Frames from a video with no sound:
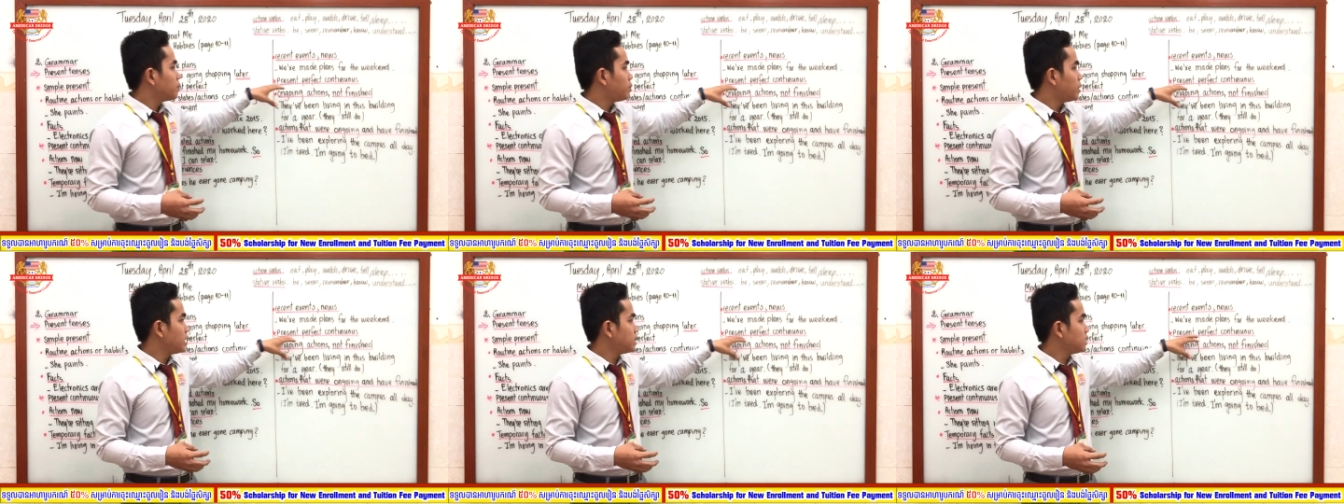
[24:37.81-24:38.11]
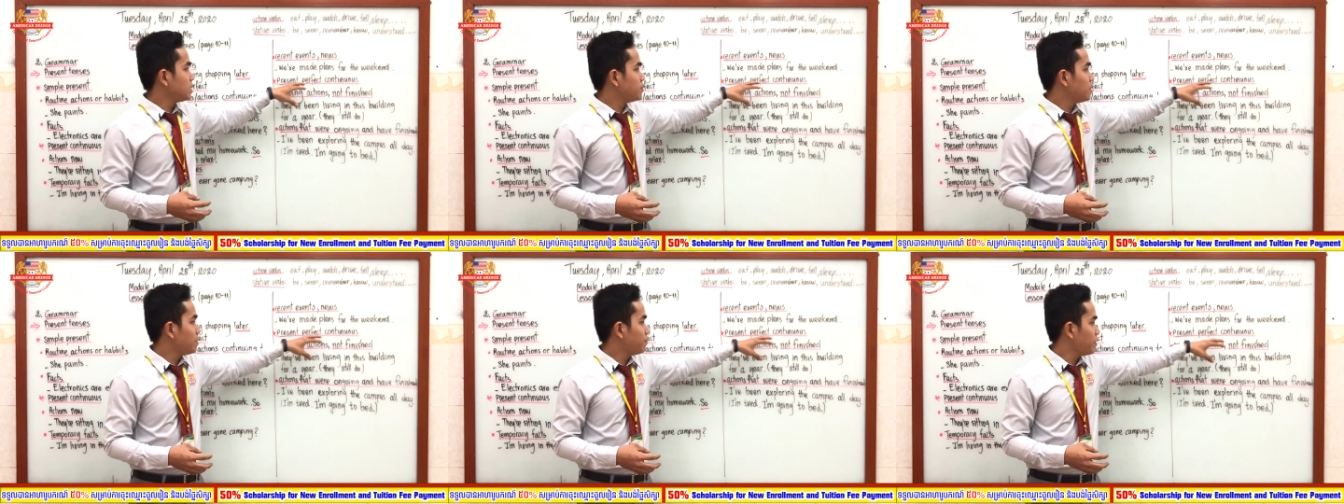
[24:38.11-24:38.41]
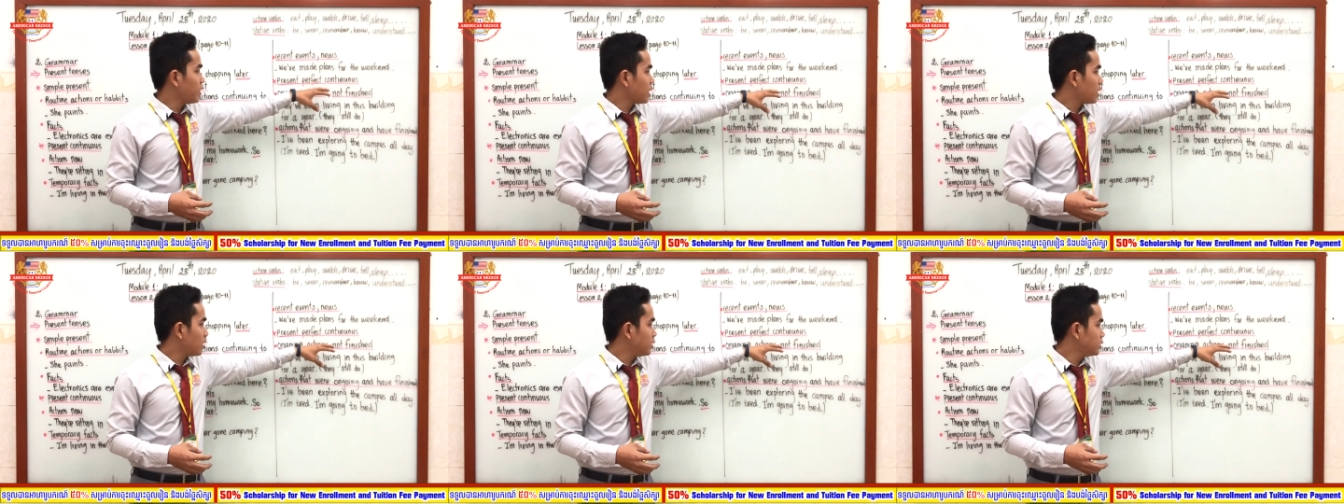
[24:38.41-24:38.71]
Present
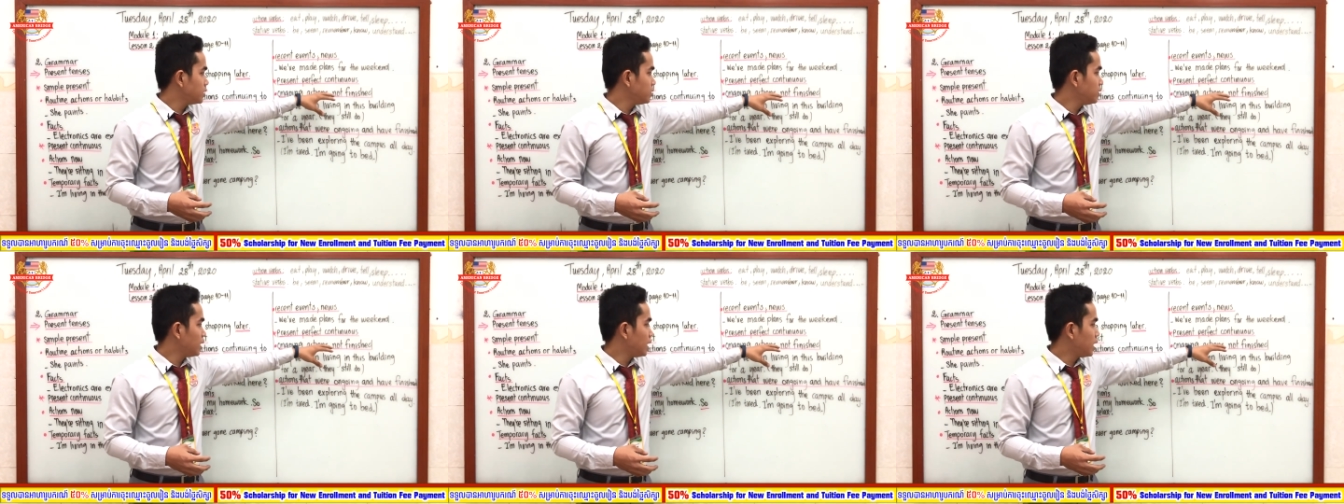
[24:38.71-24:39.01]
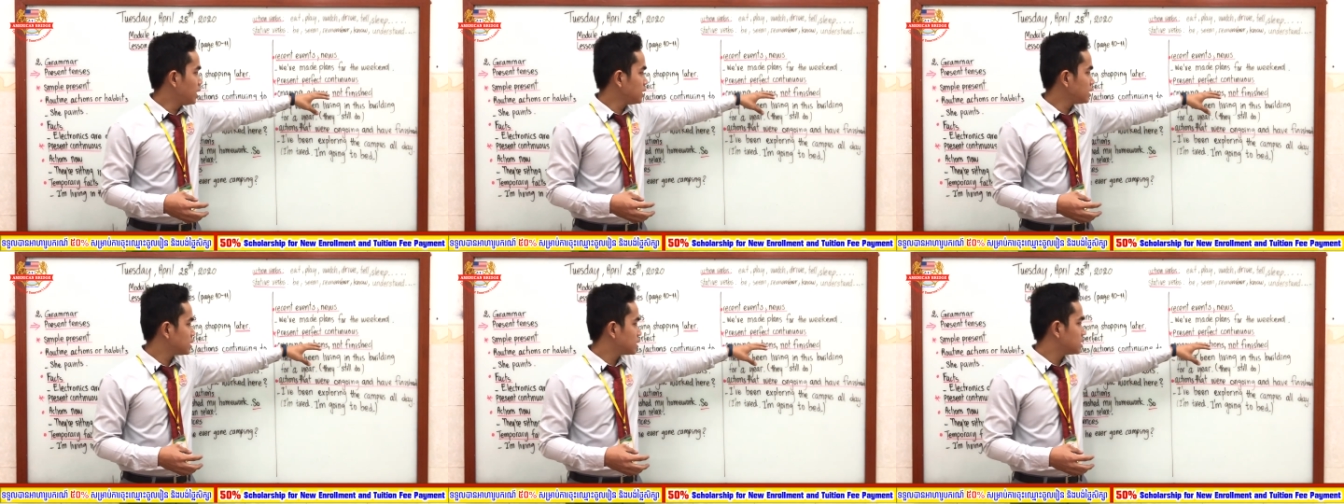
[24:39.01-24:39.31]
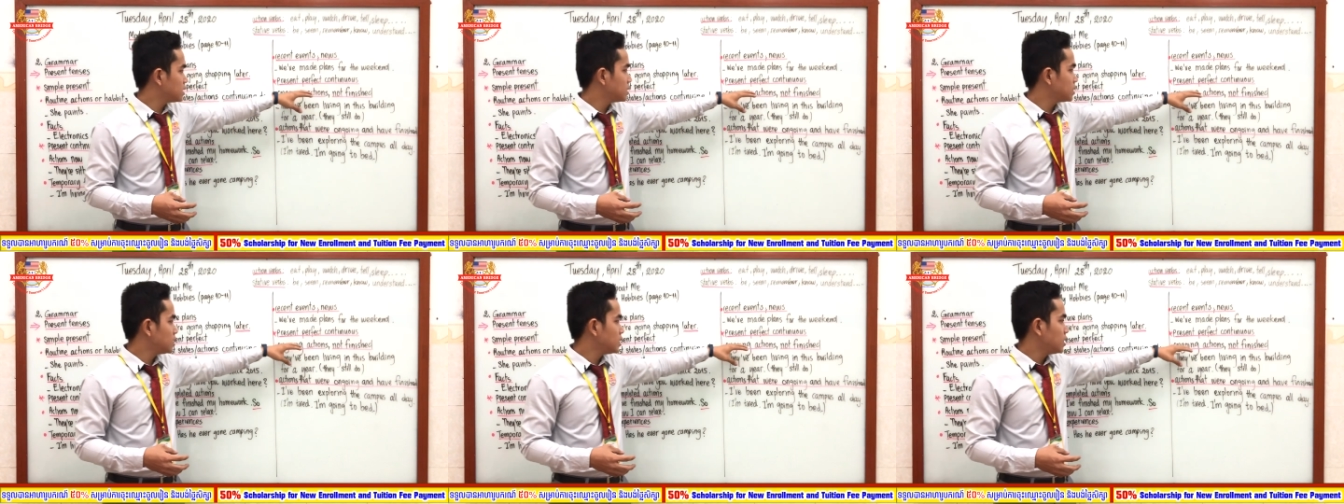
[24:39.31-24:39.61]
perfect
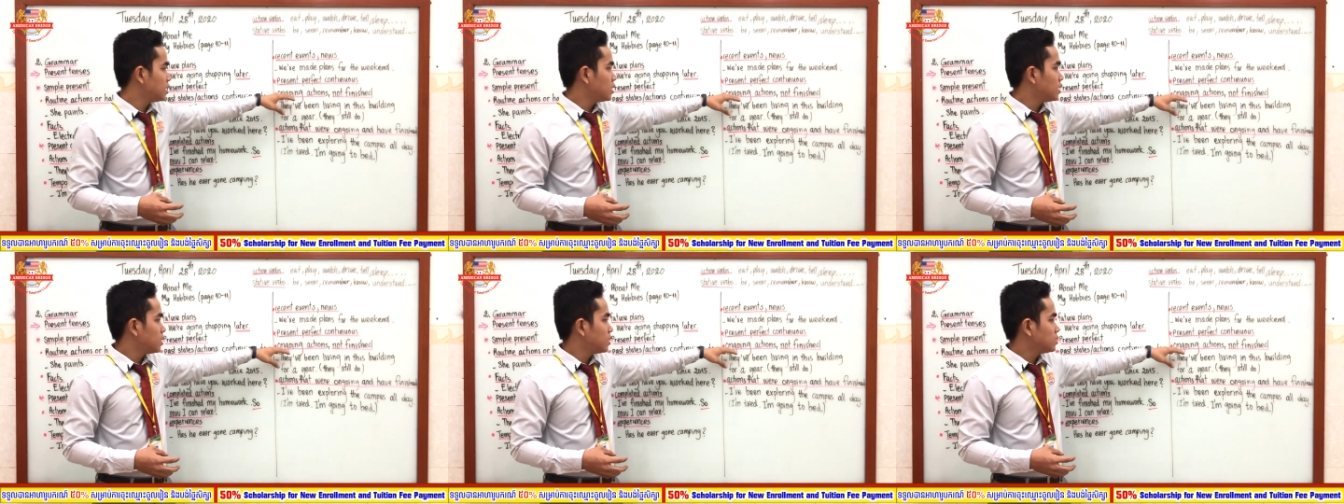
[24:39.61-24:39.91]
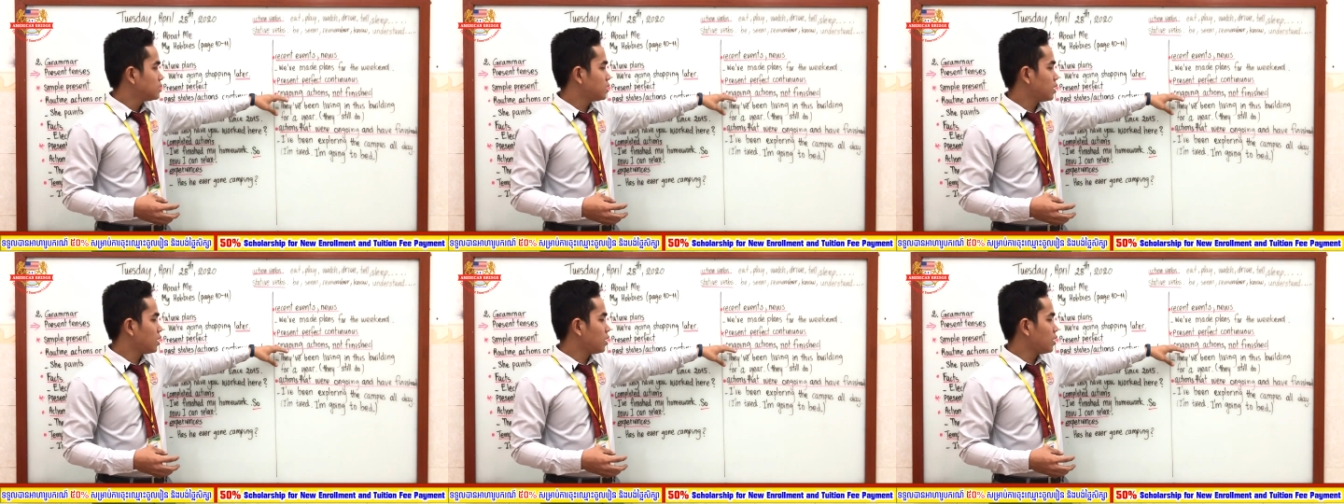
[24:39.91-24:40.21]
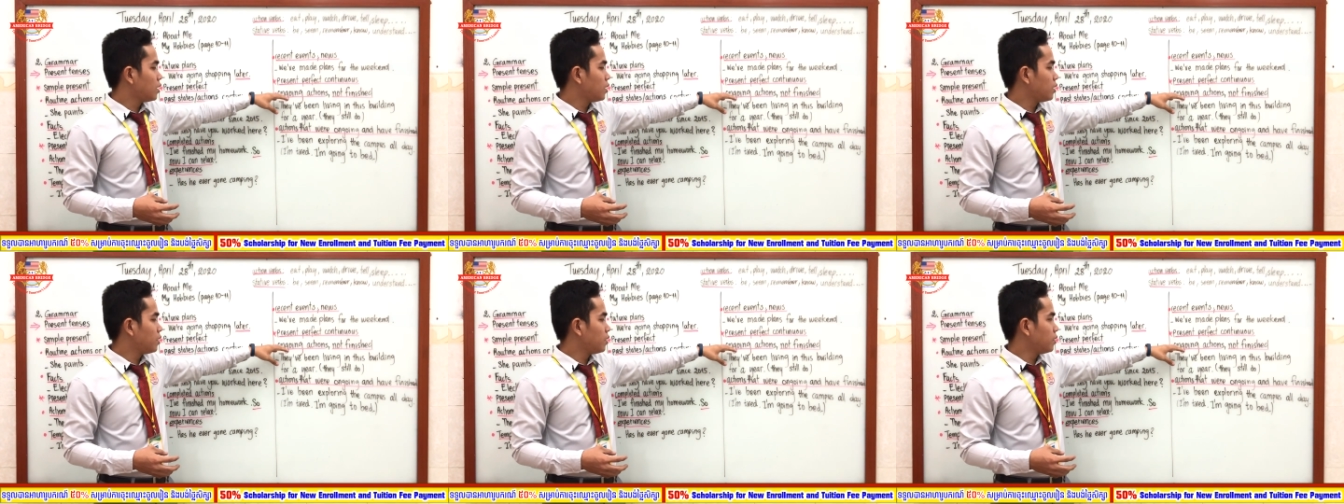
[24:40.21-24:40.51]
continuous.
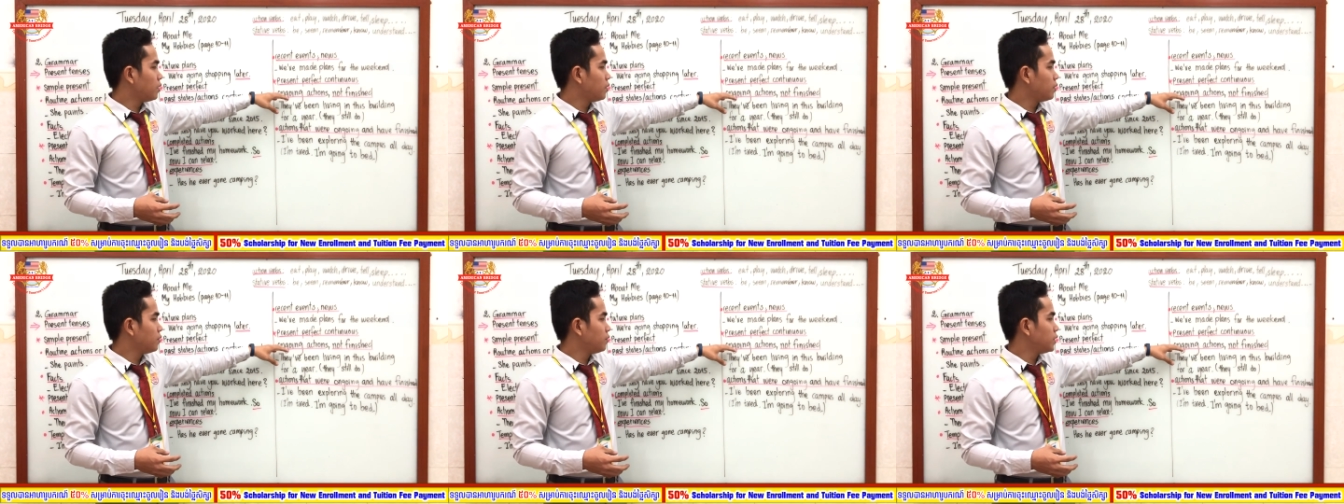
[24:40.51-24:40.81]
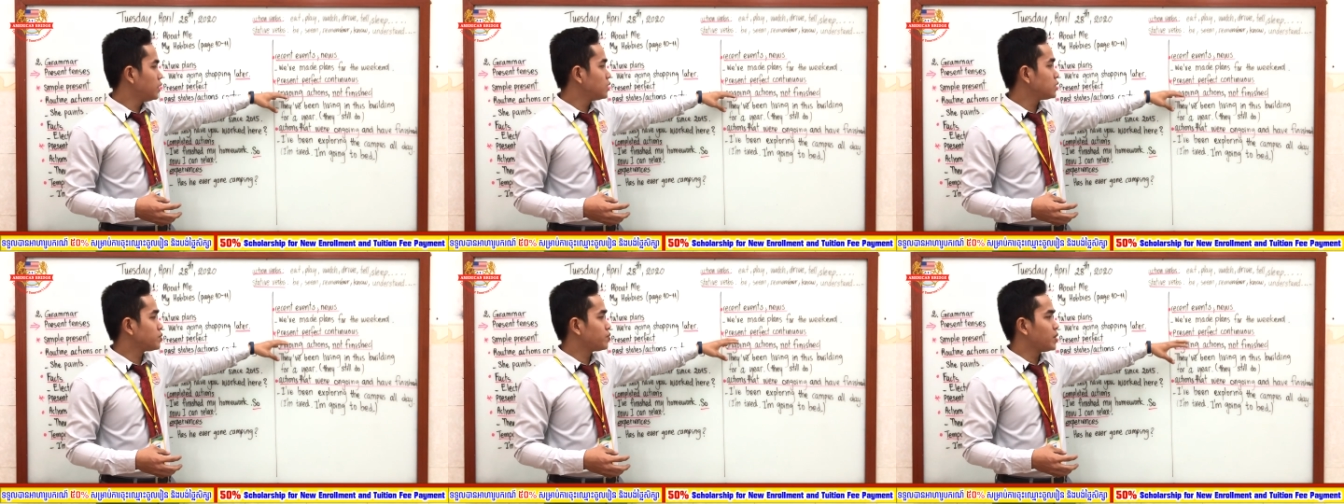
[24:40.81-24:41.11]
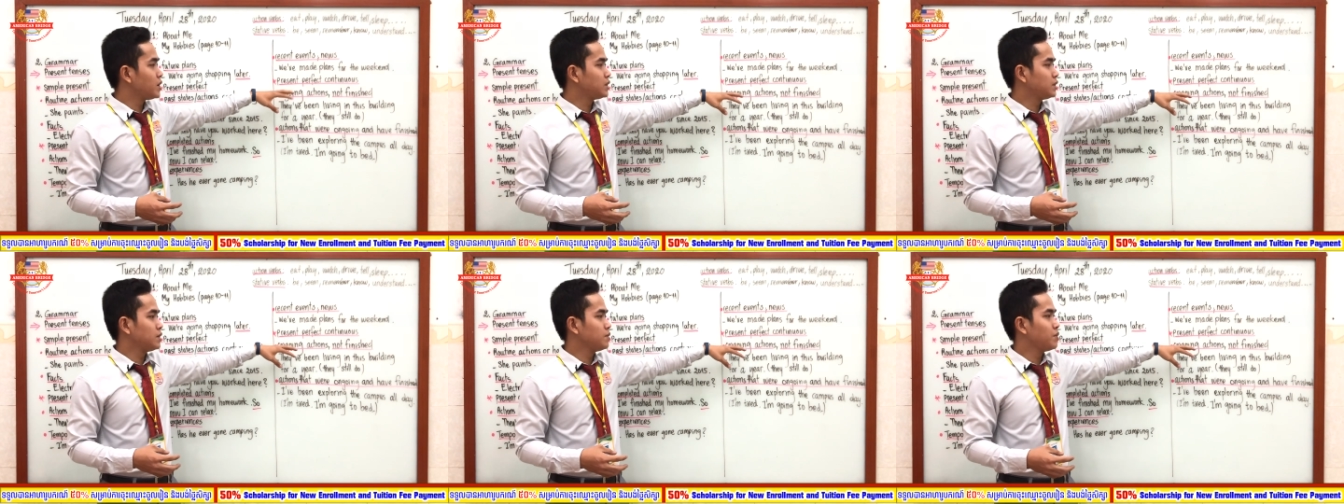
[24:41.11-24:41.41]
So we use
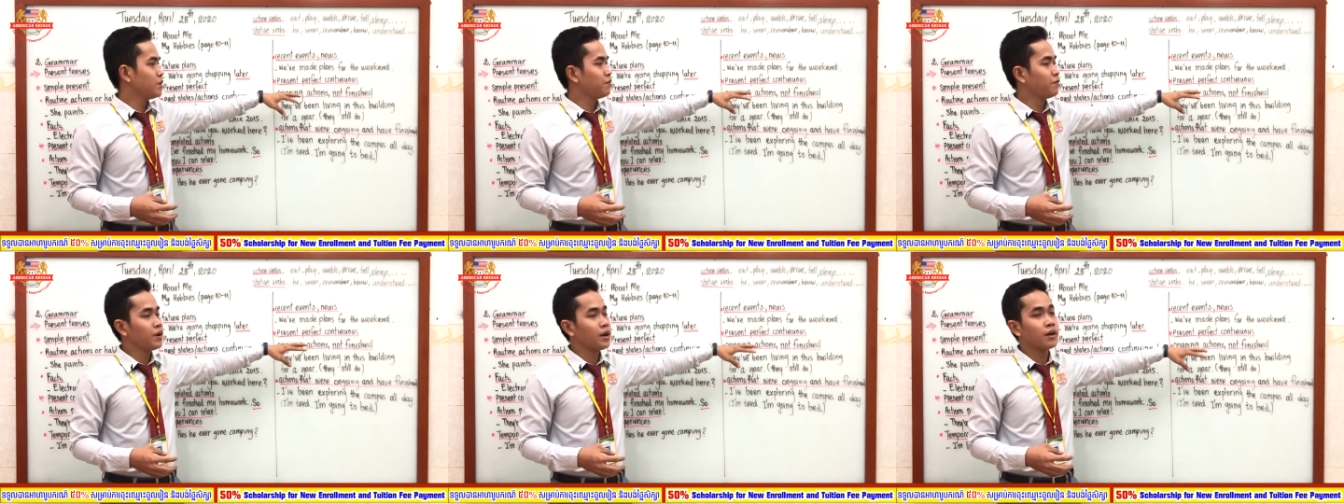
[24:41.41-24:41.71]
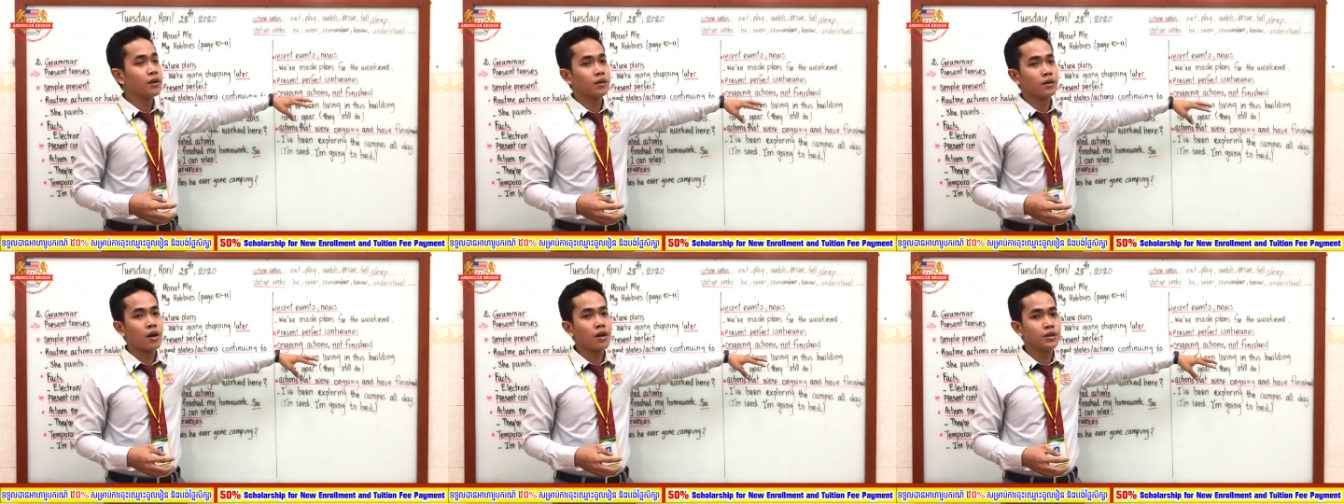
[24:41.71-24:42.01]
present perfect